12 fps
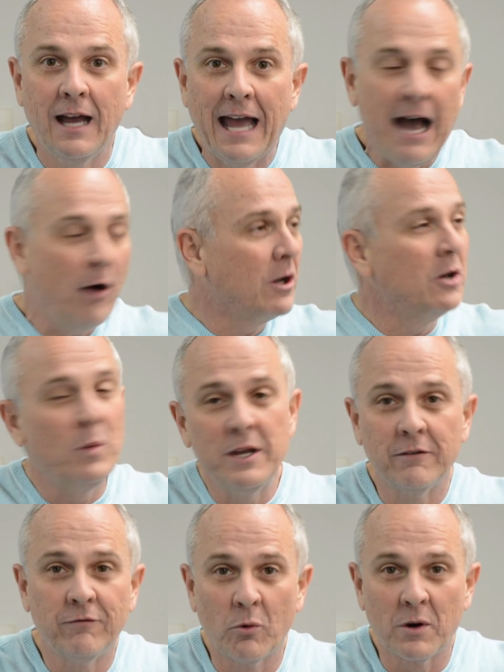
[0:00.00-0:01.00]
How can
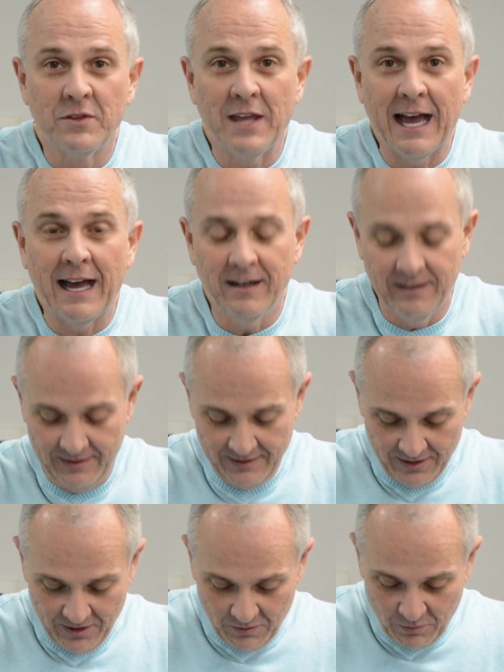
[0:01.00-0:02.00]
we afford that?
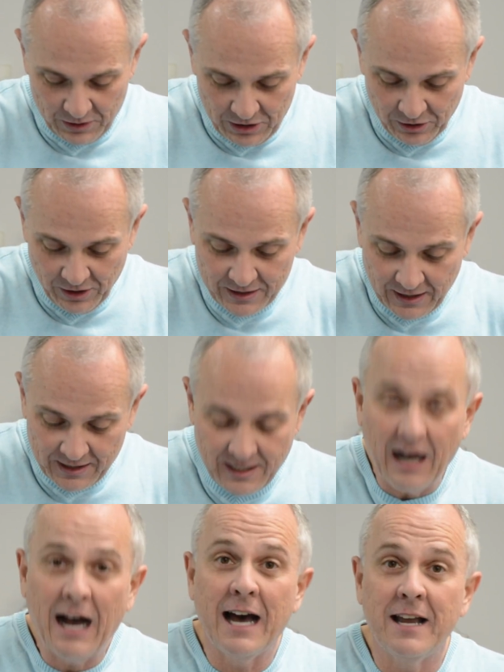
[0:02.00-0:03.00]
Well, when you look at
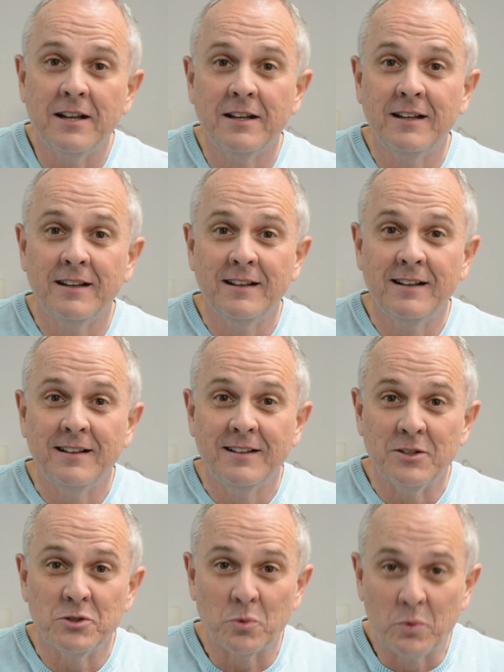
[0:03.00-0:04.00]
God,
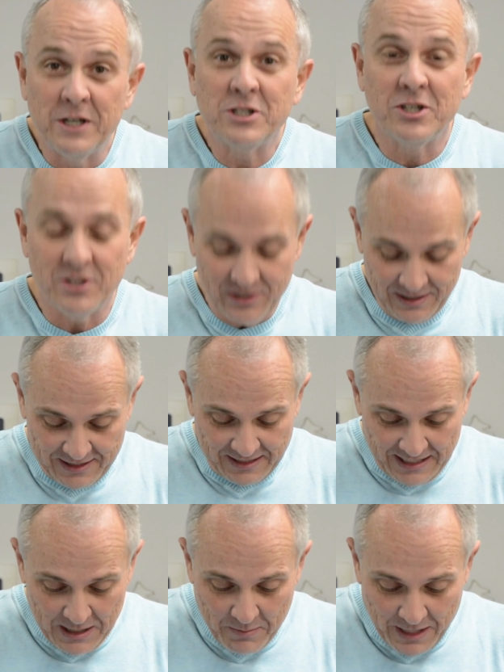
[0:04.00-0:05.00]
it's riches, it's
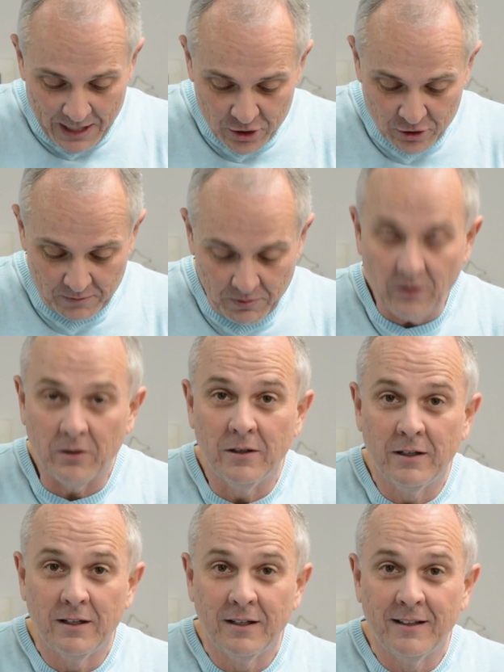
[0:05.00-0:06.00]
immeasurable,
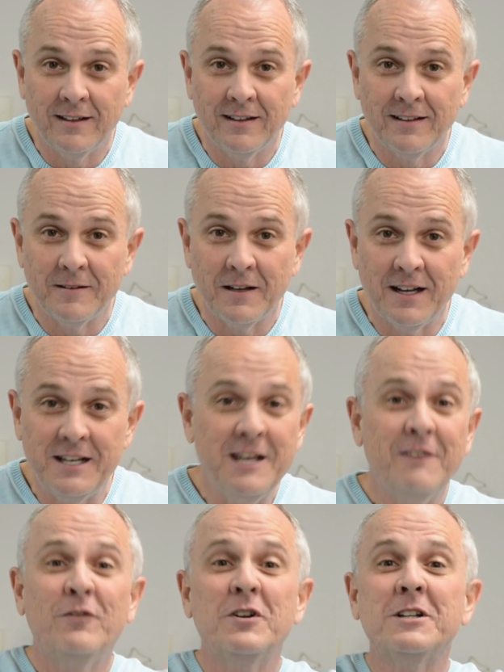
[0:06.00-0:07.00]
an
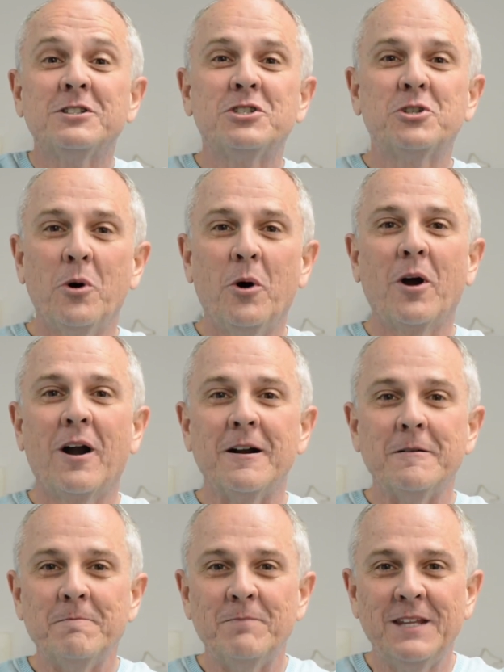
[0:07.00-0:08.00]
infinite
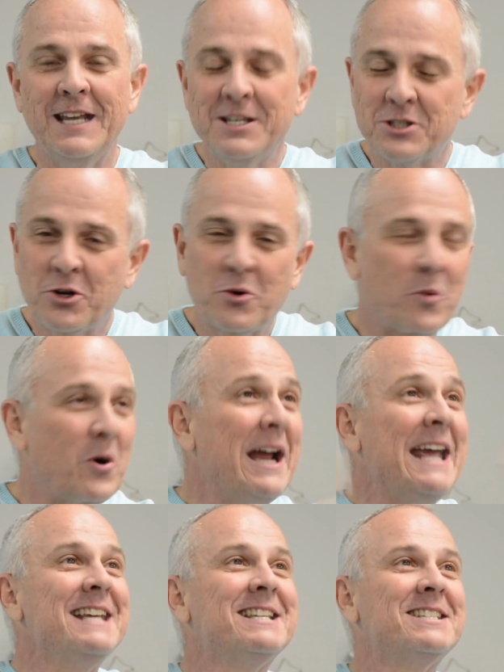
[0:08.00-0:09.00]
store. His
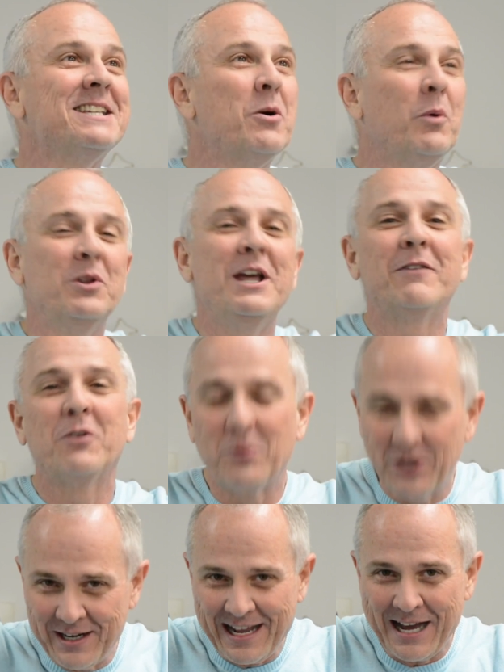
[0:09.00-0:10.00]
grace will never
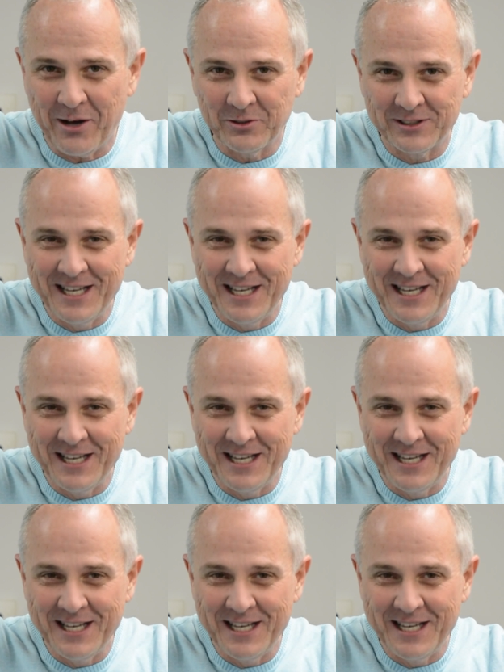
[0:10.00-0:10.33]
run out.